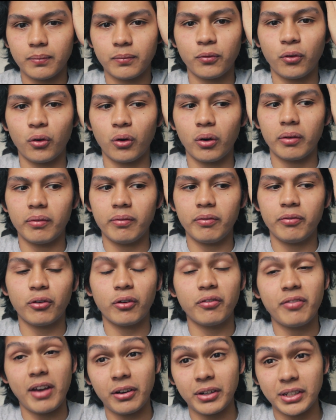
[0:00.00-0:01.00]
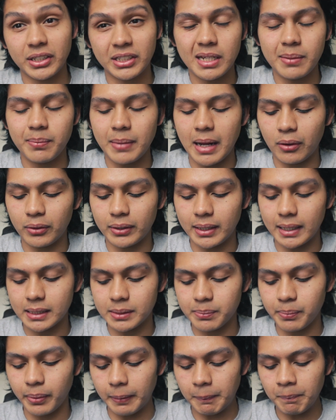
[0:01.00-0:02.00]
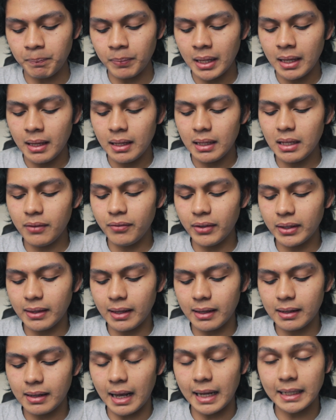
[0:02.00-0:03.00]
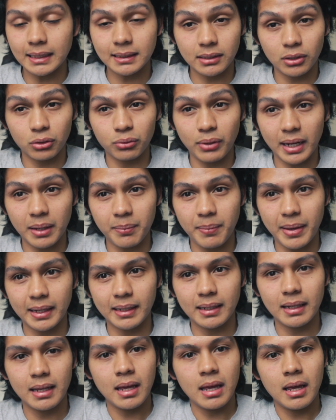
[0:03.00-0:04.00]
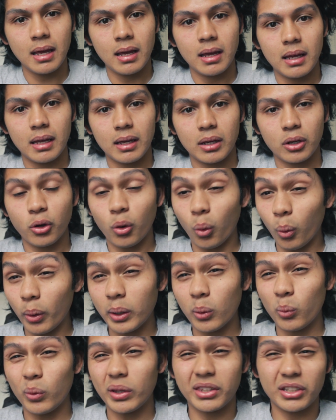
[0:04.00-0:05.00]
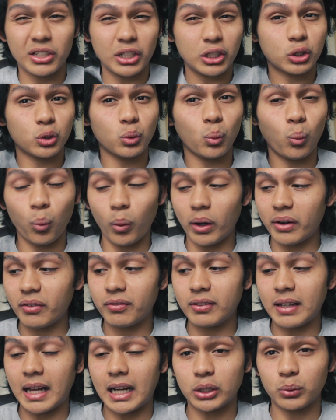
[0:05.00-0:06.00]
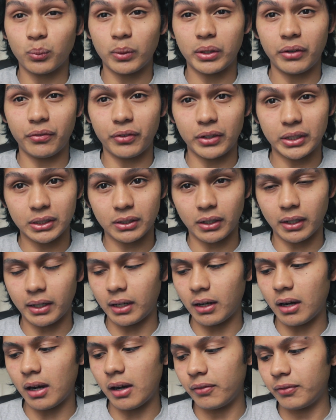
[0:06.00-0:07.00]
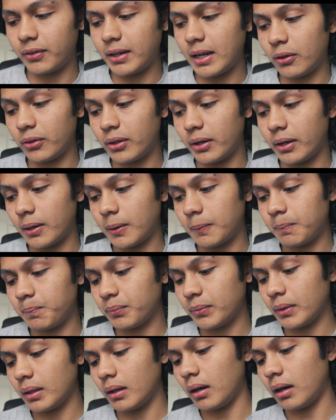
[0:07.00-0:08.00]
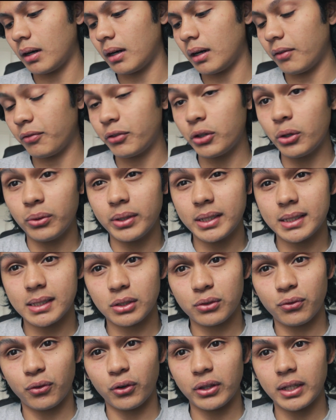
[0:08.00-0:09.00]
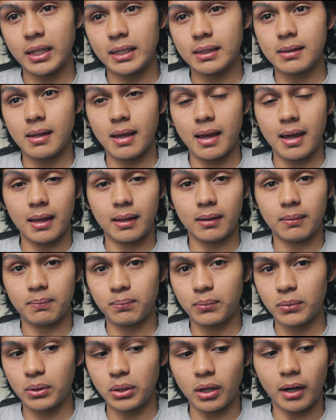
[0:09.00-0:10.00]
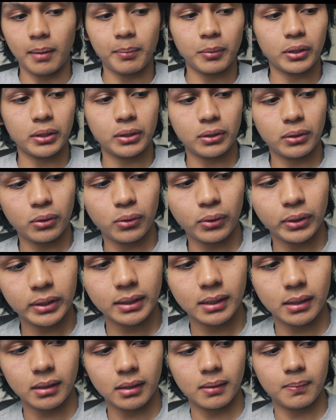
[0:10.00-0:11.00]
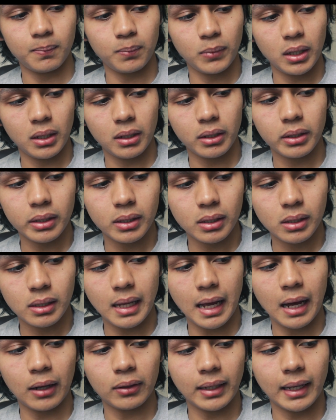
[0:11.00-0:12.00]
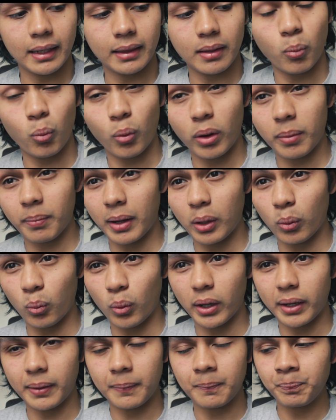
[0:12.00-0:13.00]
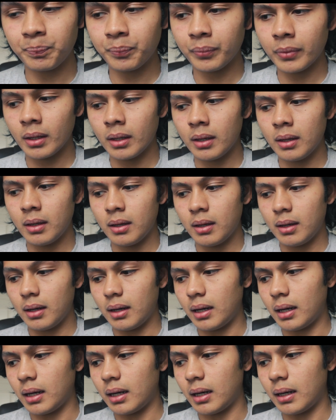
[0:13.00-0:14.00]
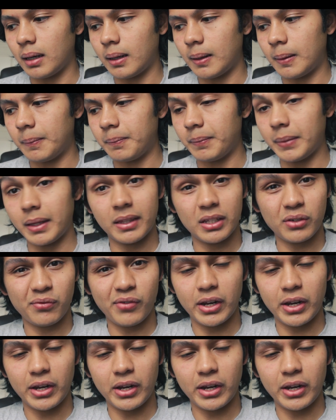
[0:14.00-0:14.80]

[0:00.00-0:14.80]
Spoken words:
for very cheap nowadays, but even then, I still recommend going with just one flash when you're first starting off. Now, there are a few reasons for this, and I'm going to outline them one by one in this